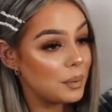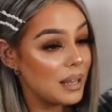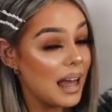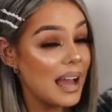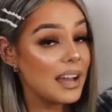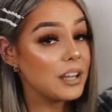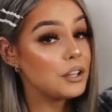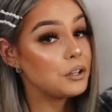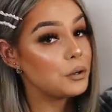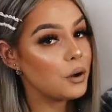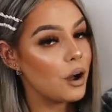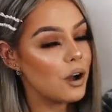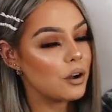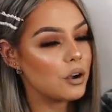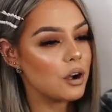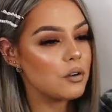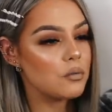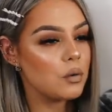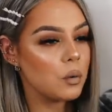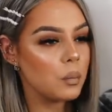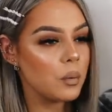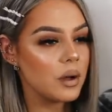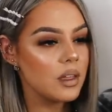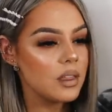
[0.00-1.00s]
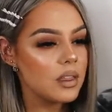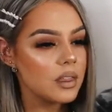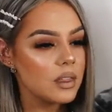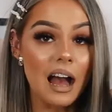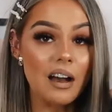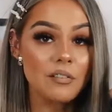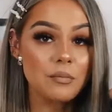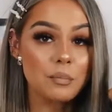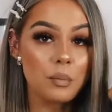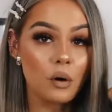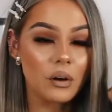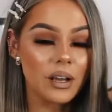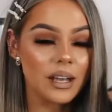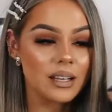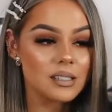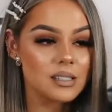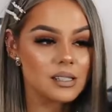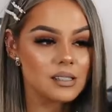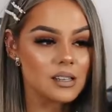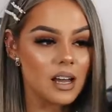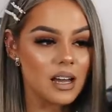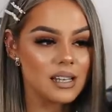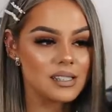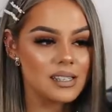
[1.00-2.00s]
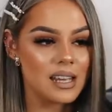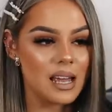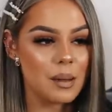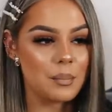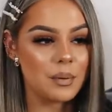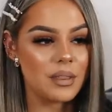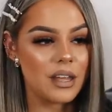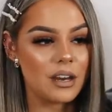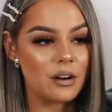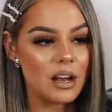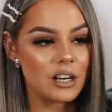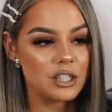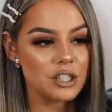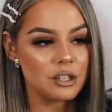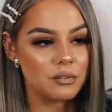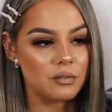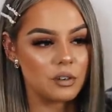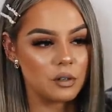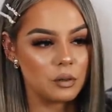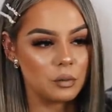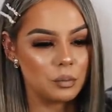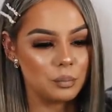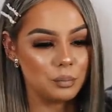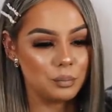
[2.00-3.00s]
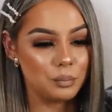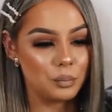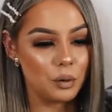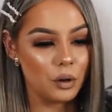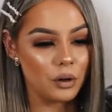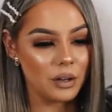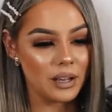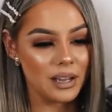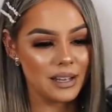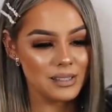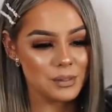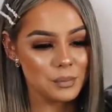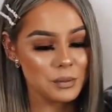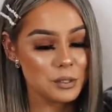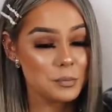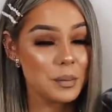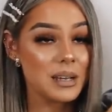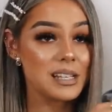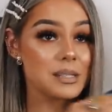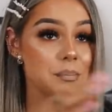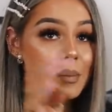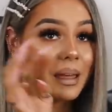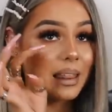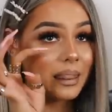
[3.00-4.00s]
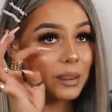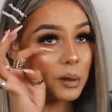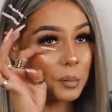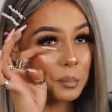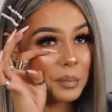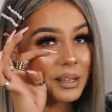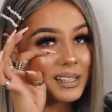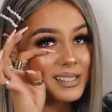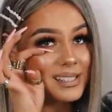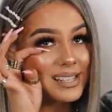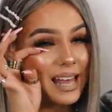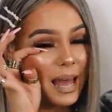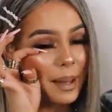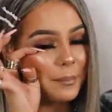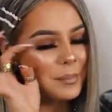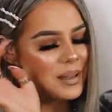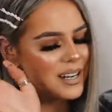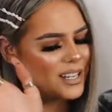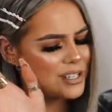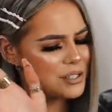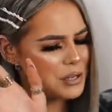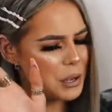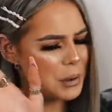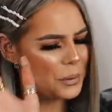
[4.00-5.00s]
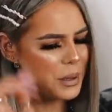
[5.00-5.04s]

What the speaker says: Black, you can't go wrong with. Have pocket designs here, but then actual real pockets, which makes me a little bit sad, but it's